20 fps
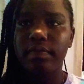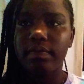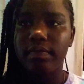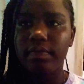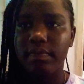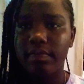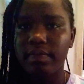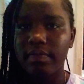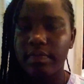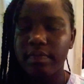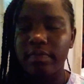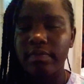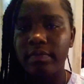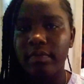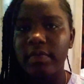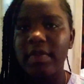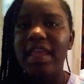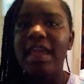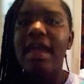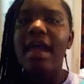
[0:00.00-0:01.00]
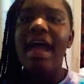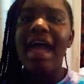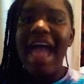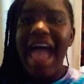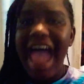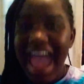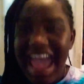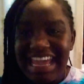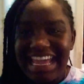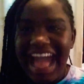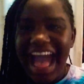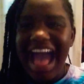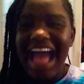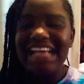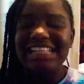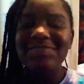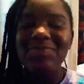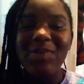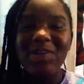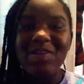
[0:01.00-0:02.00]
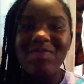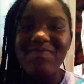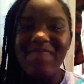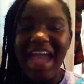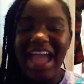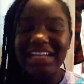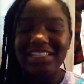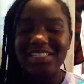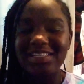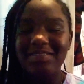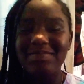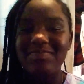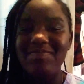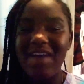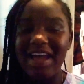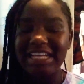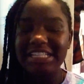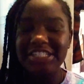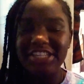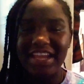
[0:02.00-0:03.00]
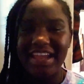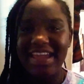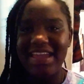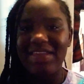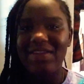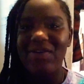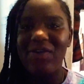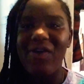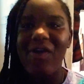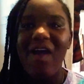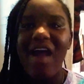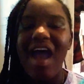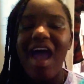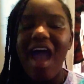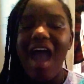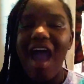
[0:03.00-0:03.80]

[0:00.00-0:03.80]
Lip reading: Hey guys, welcome back to my channel.